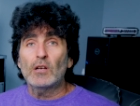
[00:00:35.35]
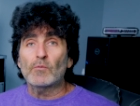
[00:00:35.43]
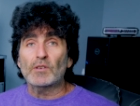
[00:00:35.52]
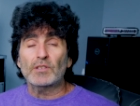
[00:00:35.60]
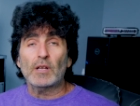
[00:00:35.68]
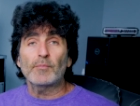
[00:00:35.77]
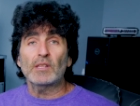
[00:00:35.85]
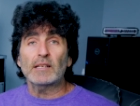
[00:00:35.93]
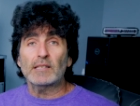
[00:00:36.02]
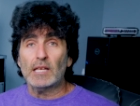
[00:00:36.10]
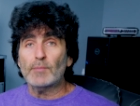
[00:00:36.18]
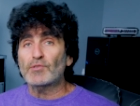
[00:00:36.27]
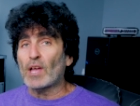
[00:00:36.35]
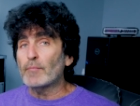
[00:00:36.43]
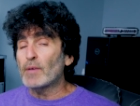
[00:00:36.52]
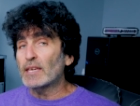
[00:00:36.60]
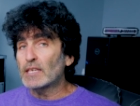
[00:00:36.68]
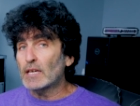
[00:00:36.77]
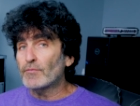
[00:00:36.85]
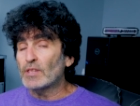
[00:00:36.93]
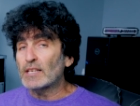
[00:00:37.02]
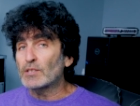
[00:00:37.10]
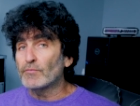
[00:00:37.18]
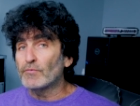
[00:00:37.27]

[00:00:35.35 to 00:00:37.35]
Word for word: with some of the tips I may give in this